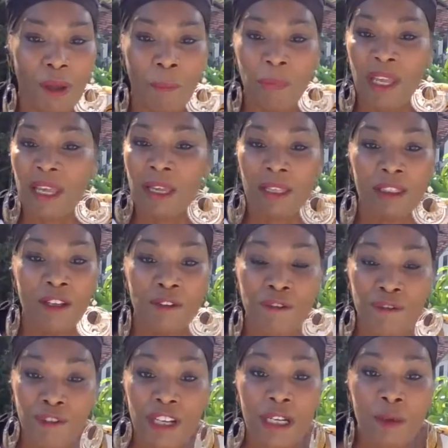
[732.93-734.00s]
Being the
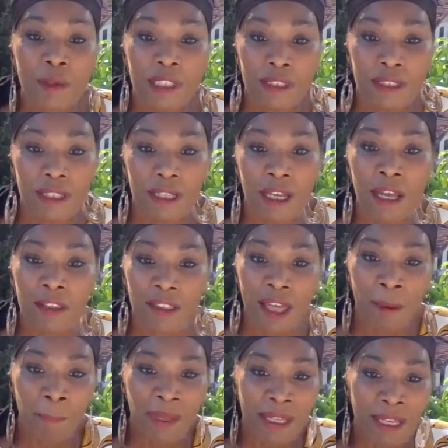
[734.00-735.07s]
frequency
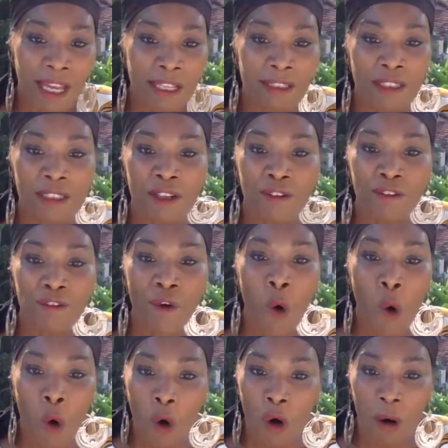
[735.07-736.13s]
that begins to
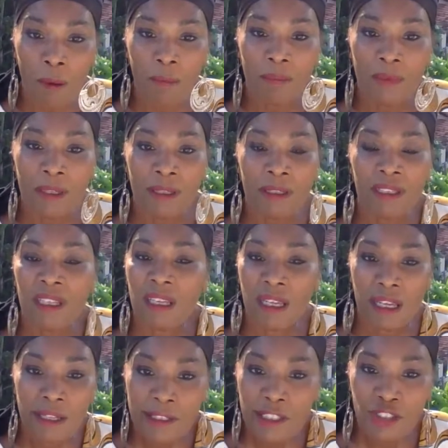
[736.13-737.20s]
form the
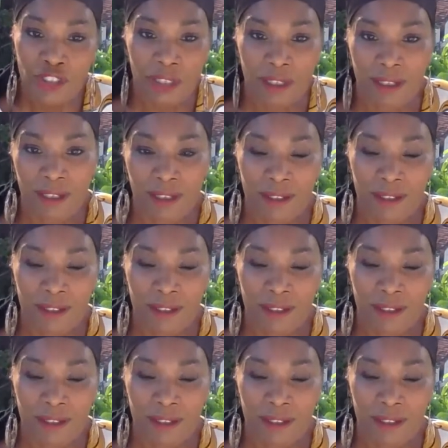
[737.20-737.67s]
energy